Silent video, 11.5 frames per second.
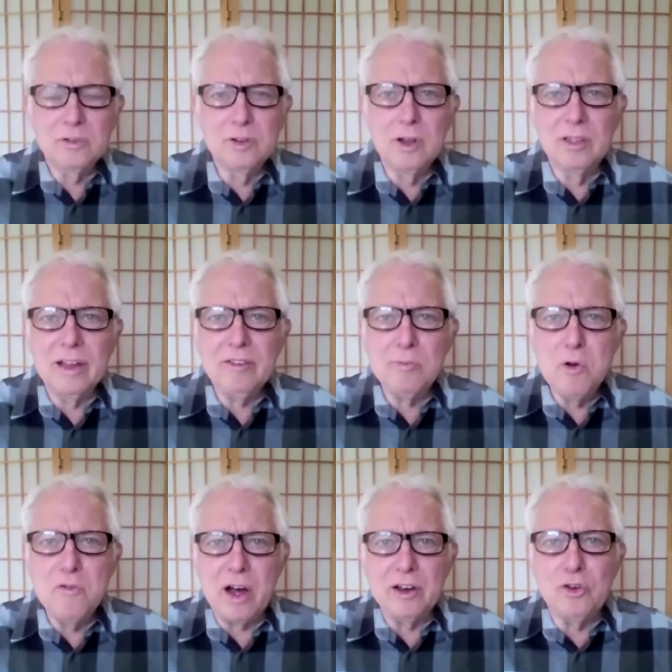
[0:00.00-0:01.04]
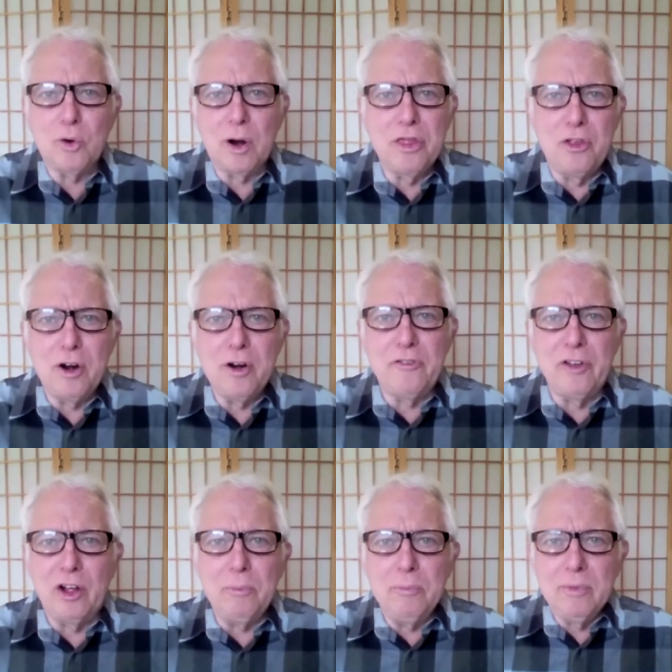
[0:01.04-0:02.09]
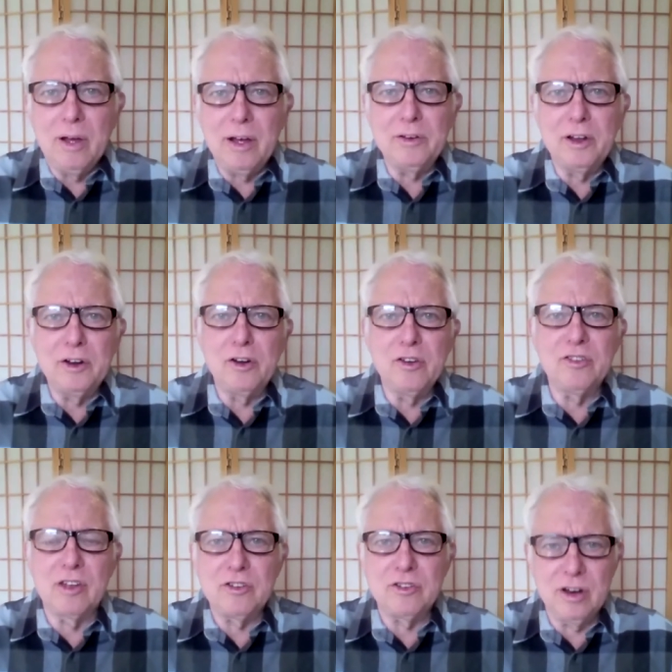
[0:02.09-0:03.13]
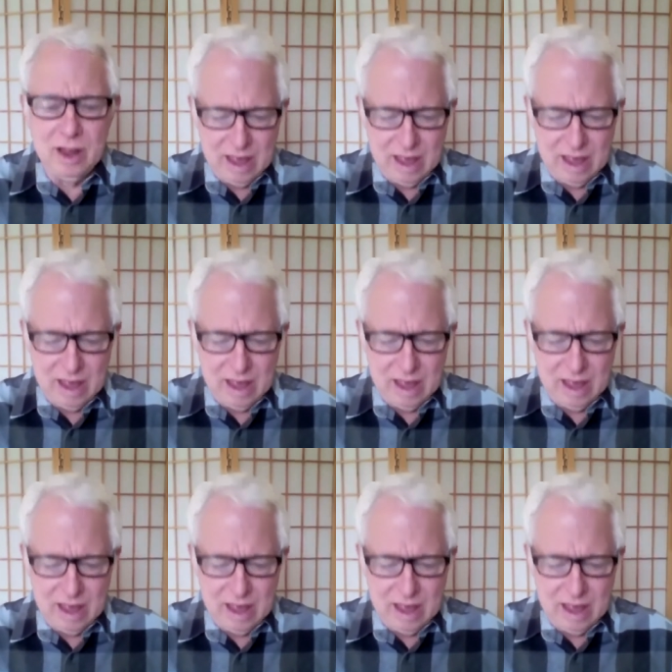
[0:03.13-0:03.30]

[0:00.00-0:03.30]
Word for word: let's move on to our third film uh, under discussion,